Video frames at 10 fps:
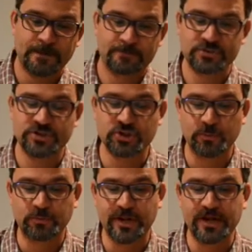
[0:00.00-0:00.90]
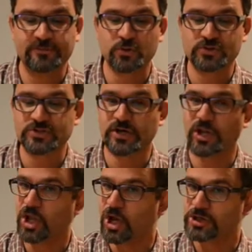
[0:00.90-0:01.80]
Positional play focuses
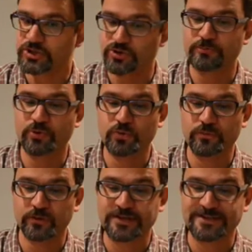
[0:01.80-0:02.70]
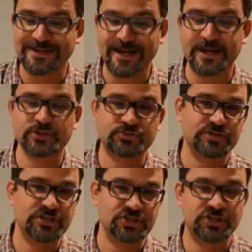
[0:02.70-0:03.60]
on long-term maneuvering to gain a
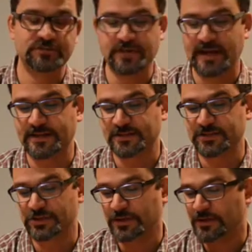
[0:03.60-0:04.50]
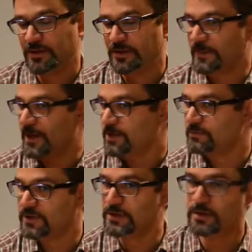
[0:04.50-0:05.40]
strategic advantage. And that
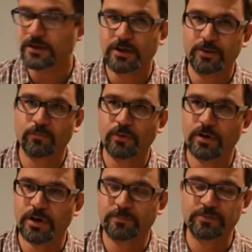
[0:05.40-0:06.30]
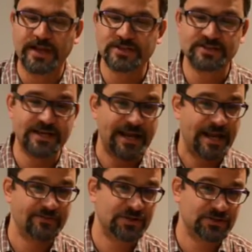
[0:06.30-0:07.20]
can be plans to get a
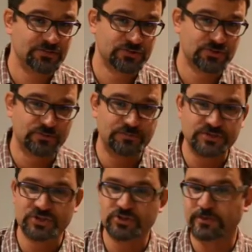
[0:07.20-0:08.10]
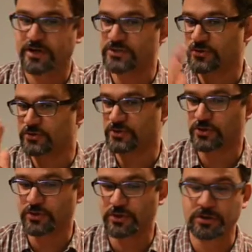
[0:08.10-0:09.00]
heavy into a certain position by a certain
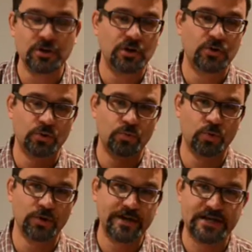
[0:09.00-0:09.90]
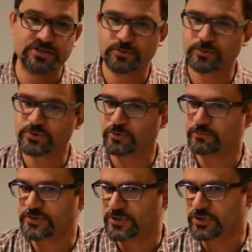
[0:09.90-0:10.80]
turn, or a warcaster into a
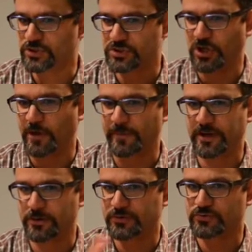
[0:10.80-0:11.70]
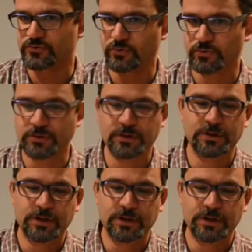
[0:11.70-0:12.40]
certain position to dominate or control,